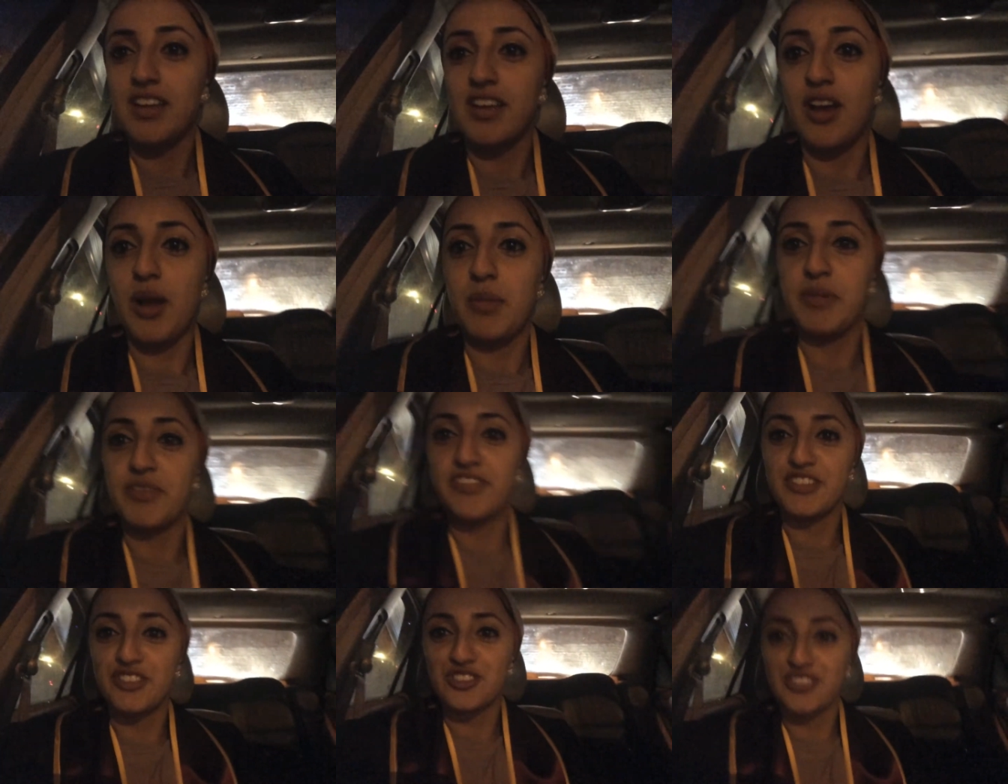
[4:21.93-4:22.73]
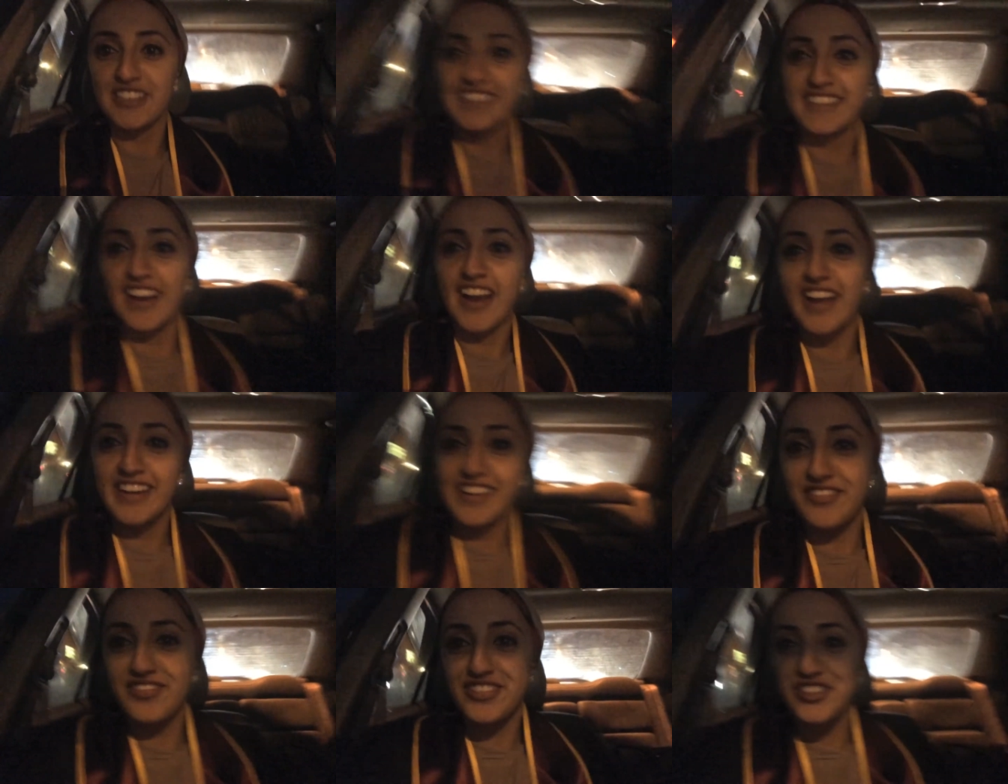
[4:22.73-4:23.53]
I'm officially done,
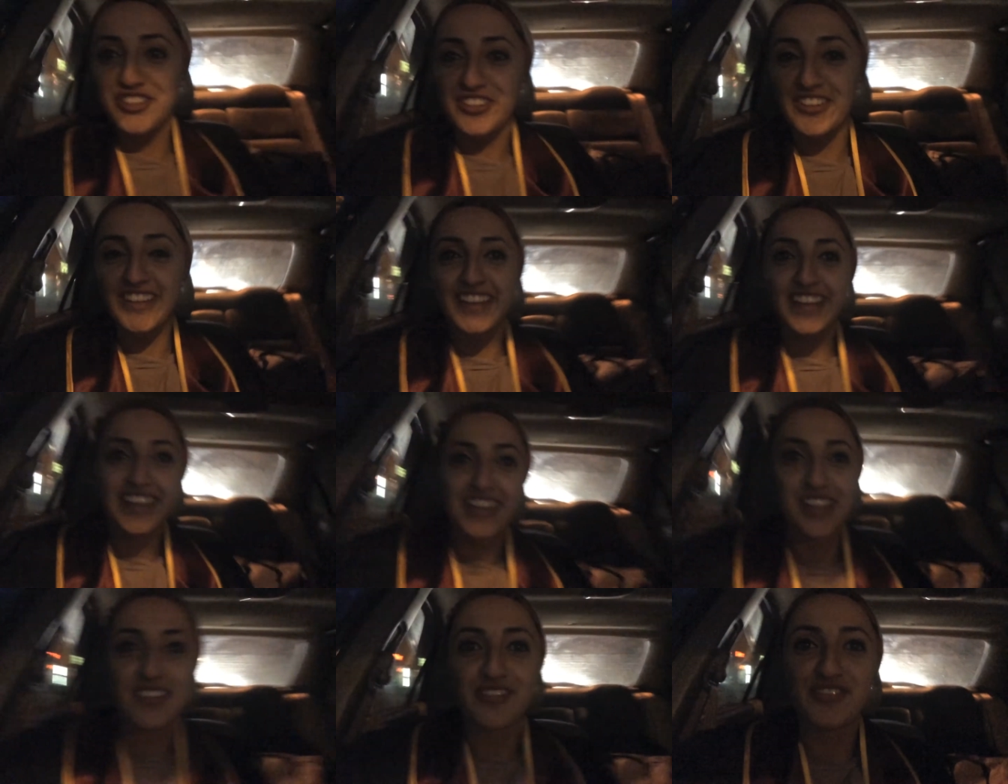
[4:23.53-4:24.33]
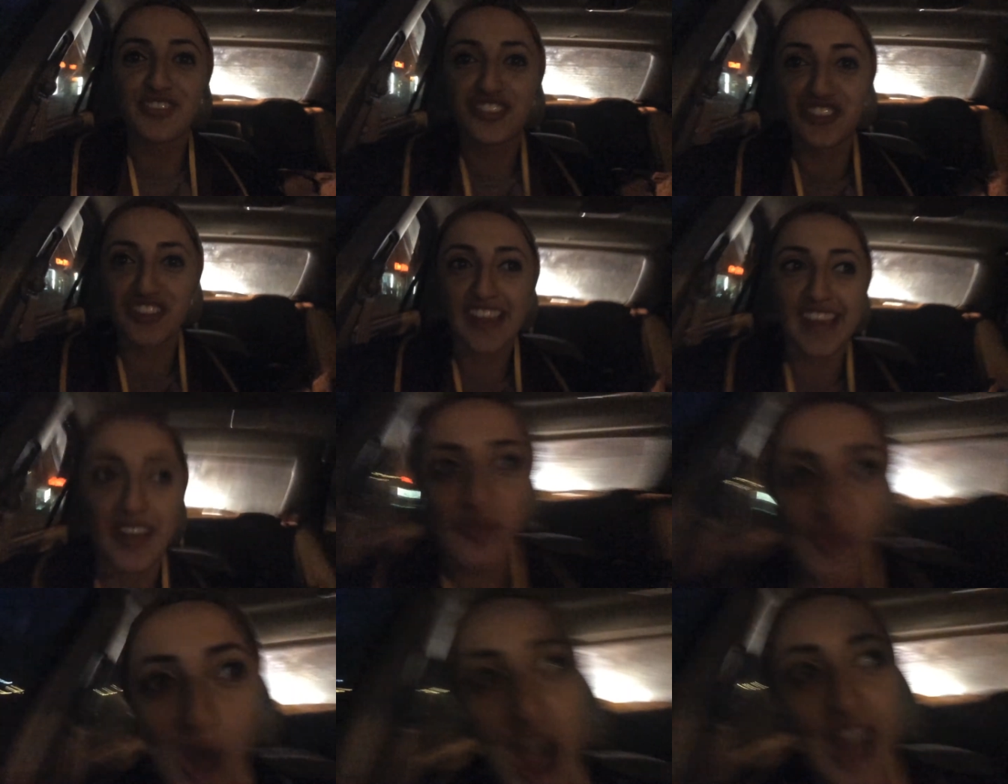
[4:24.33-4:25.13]
officially
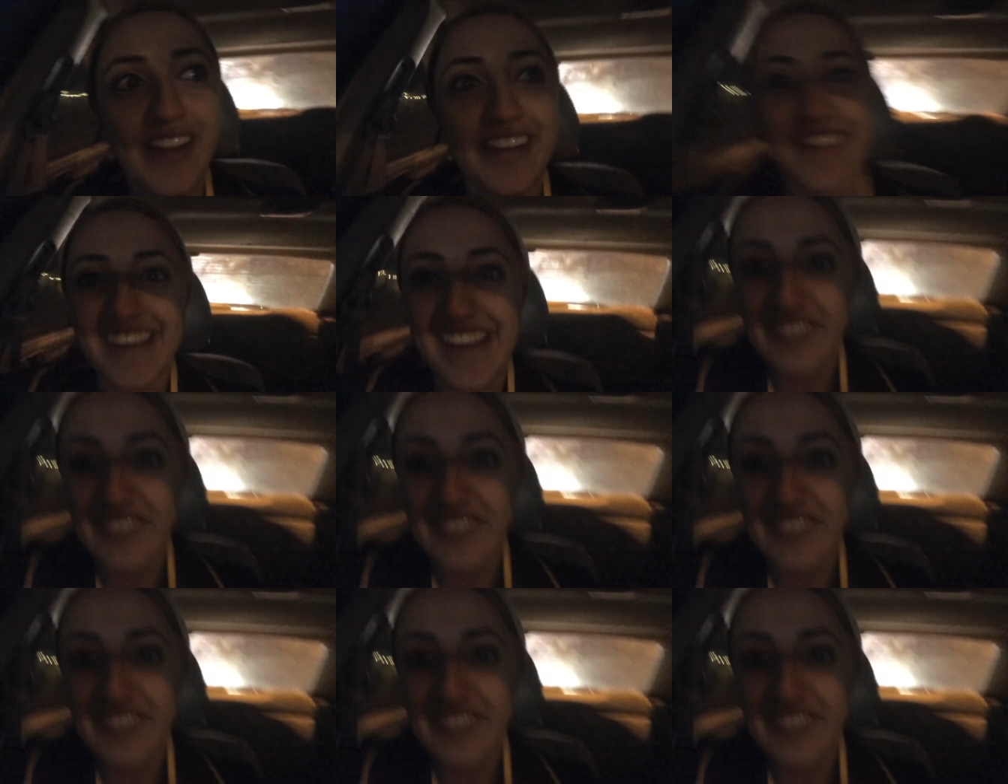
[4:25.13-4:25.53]
walked and